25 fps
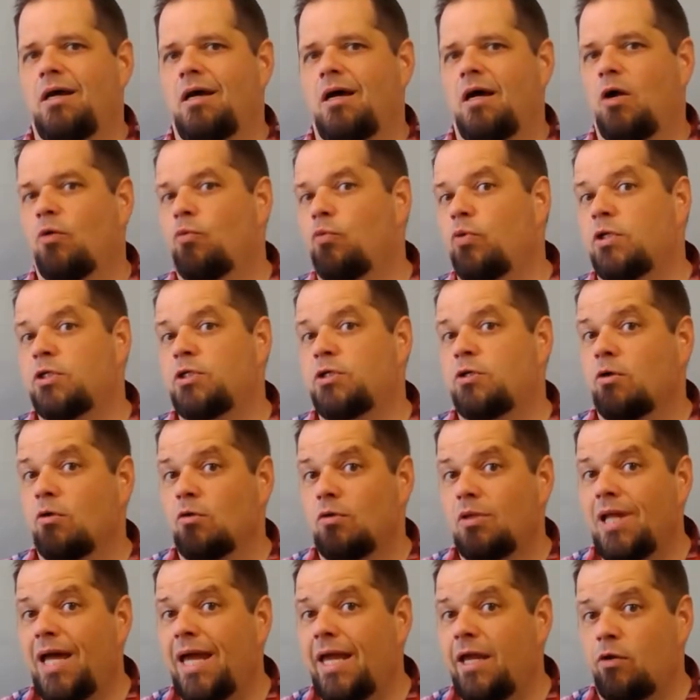original
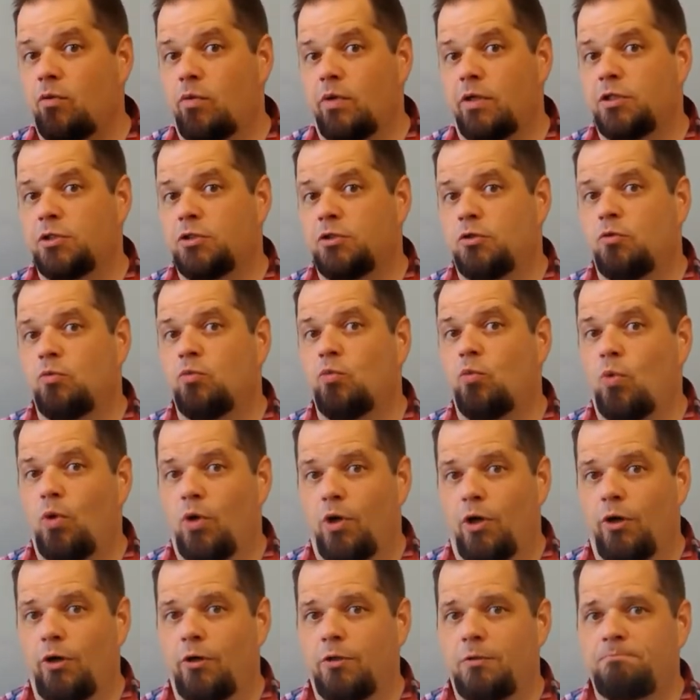language
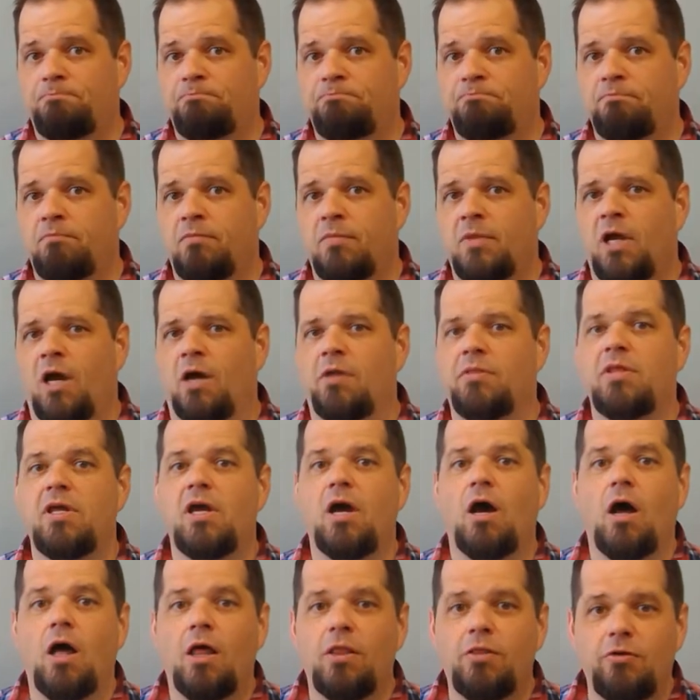word. On the
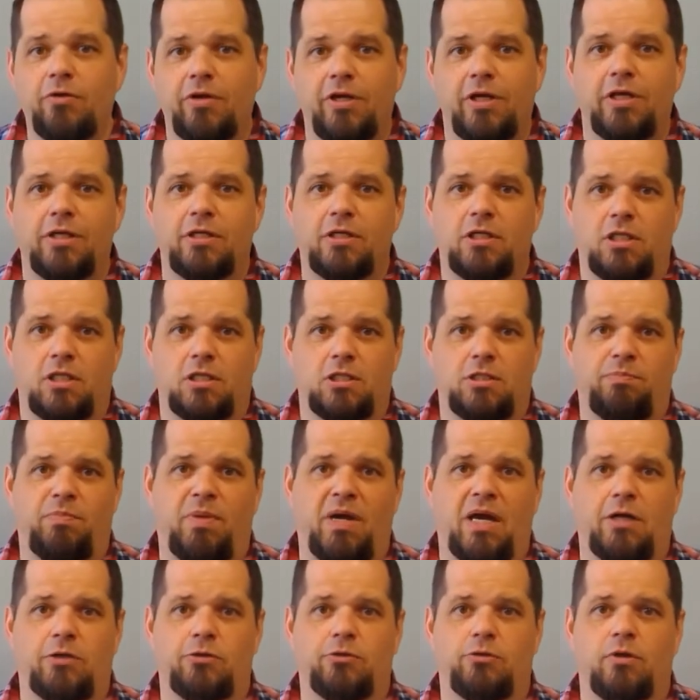other end of the
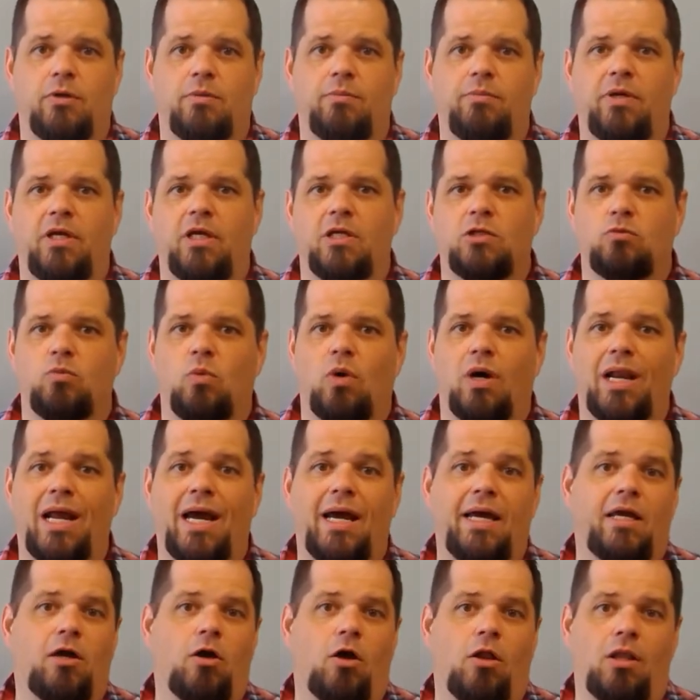spectrum is what
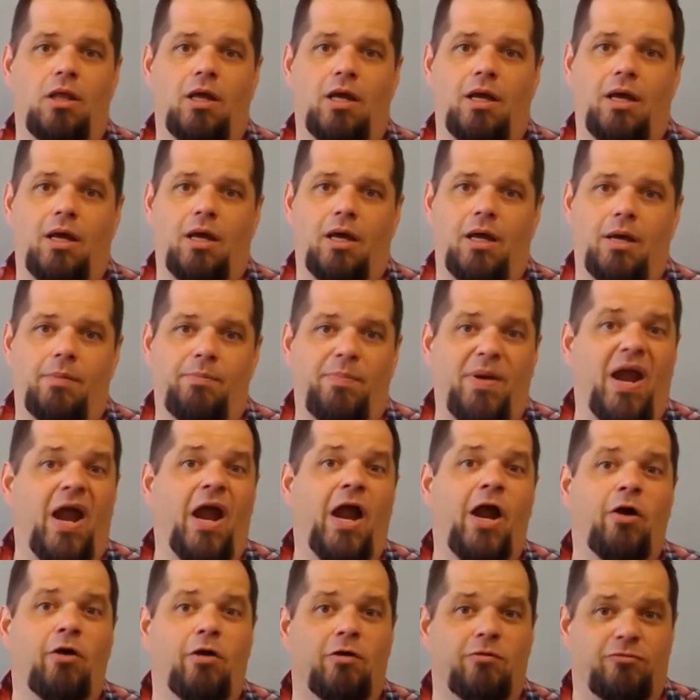I call a
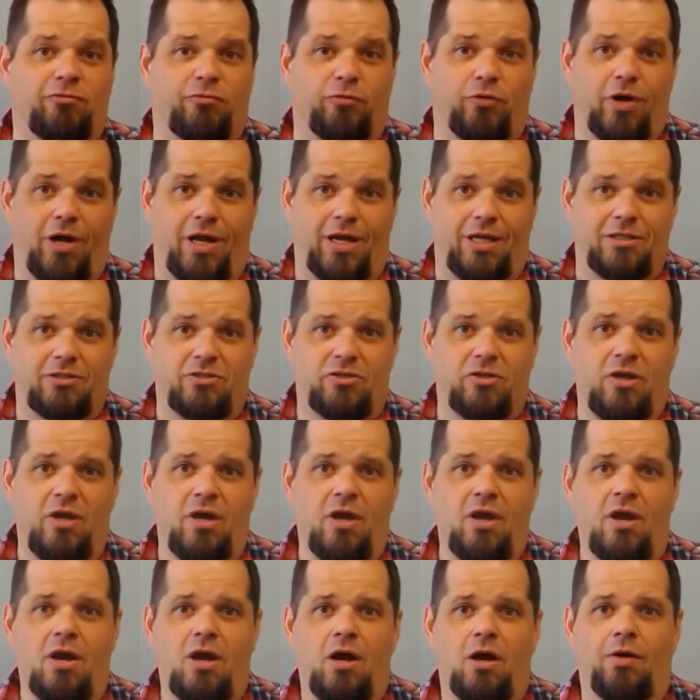paraphrase,
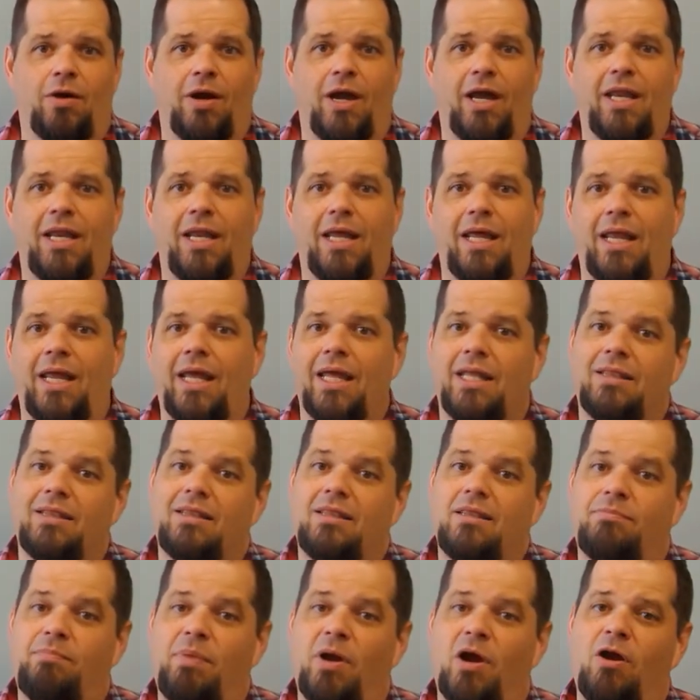right?
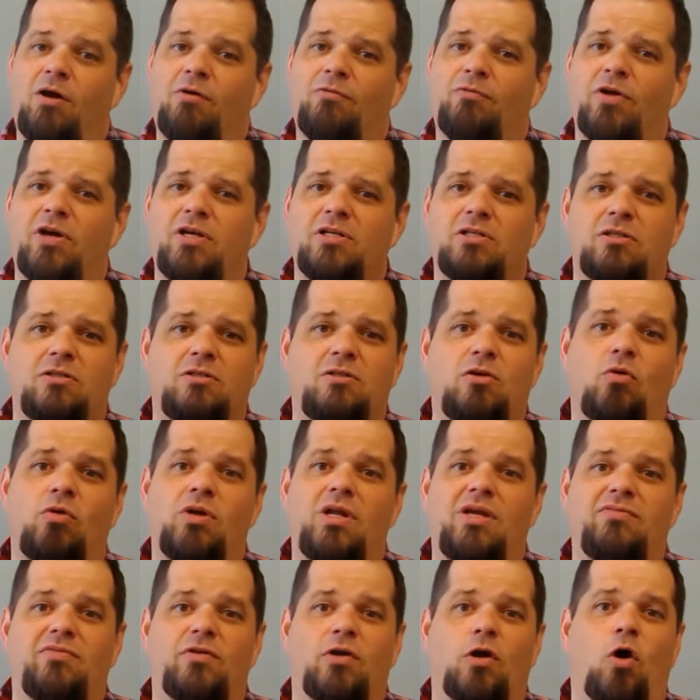And paraphrases don't
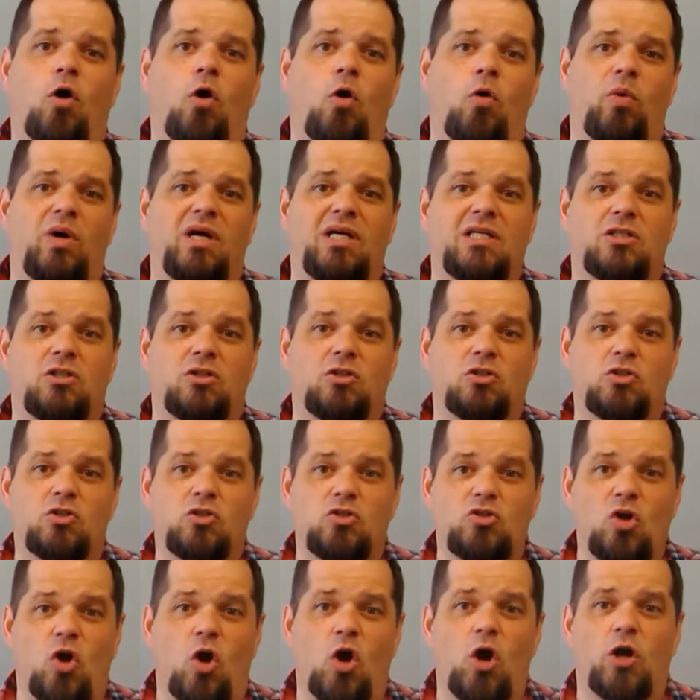even always
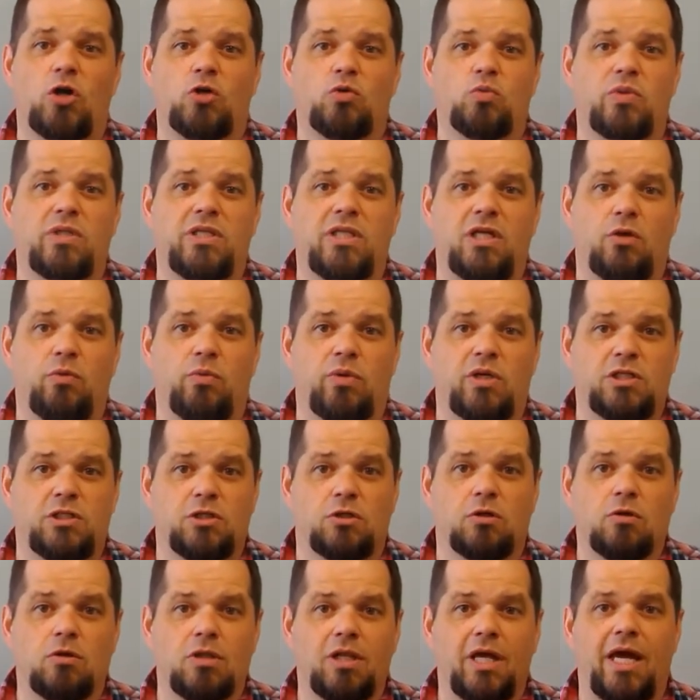start with the
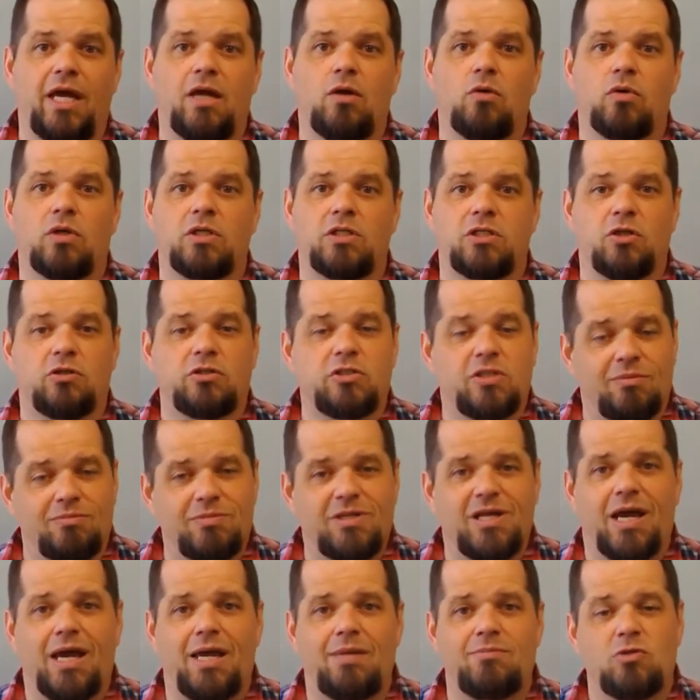original language.
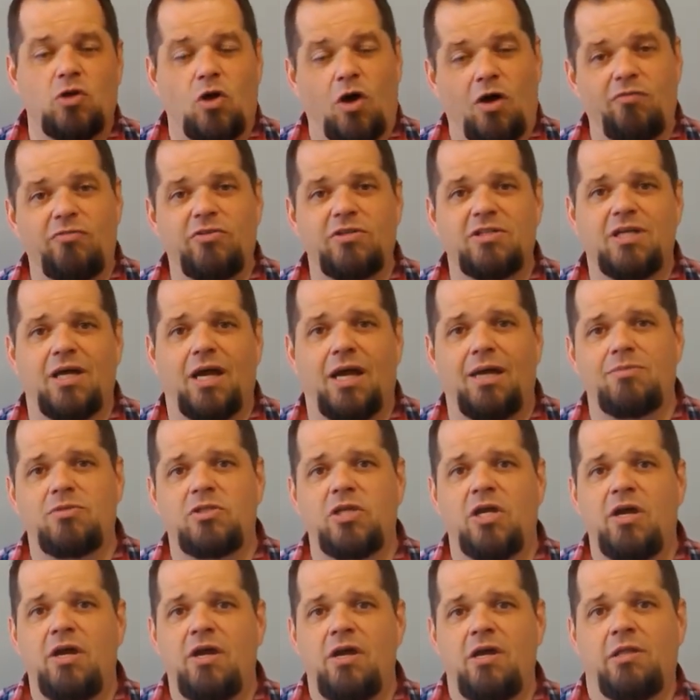Sometimes, oftentimes,
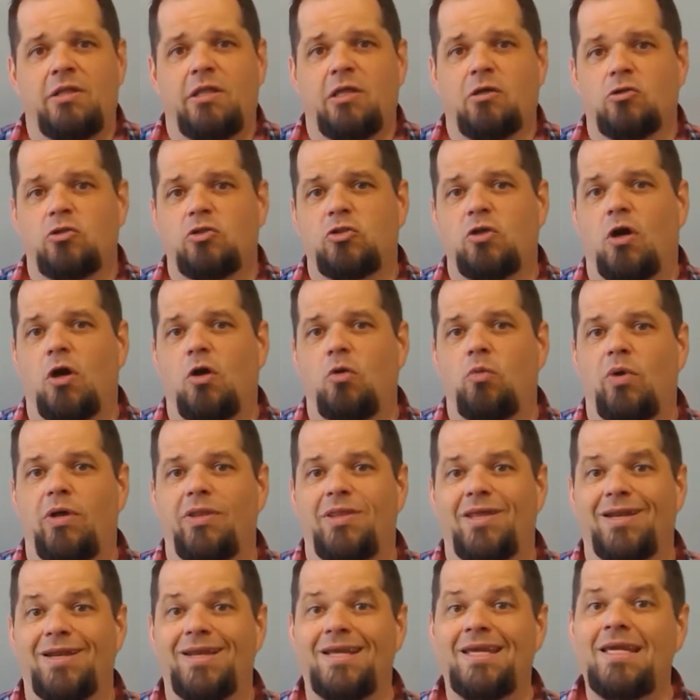they'll start with
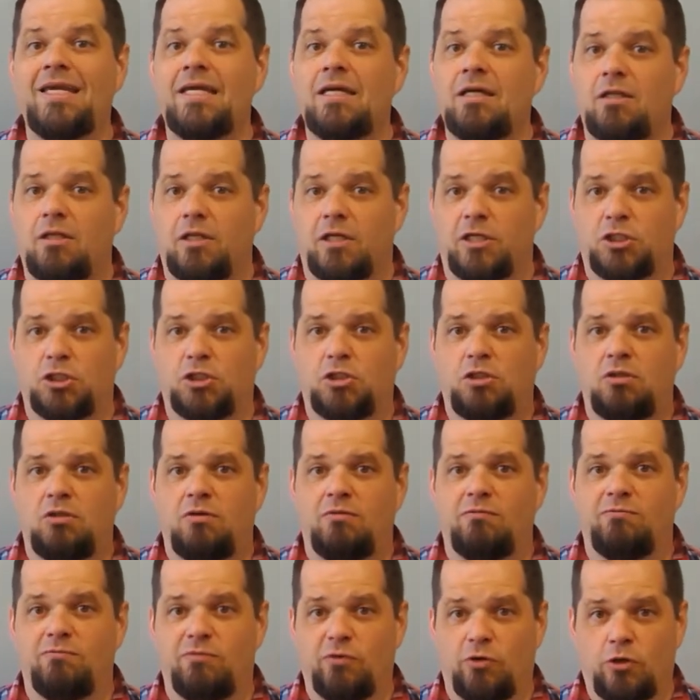an English
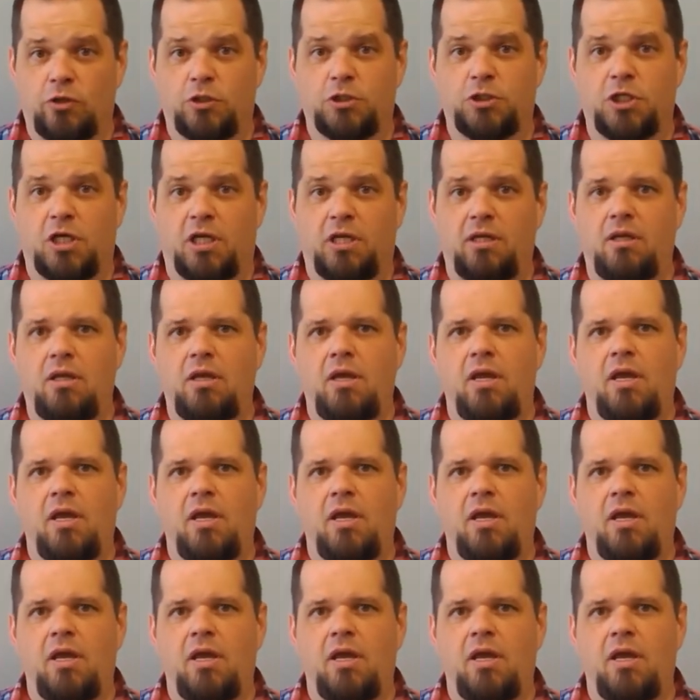version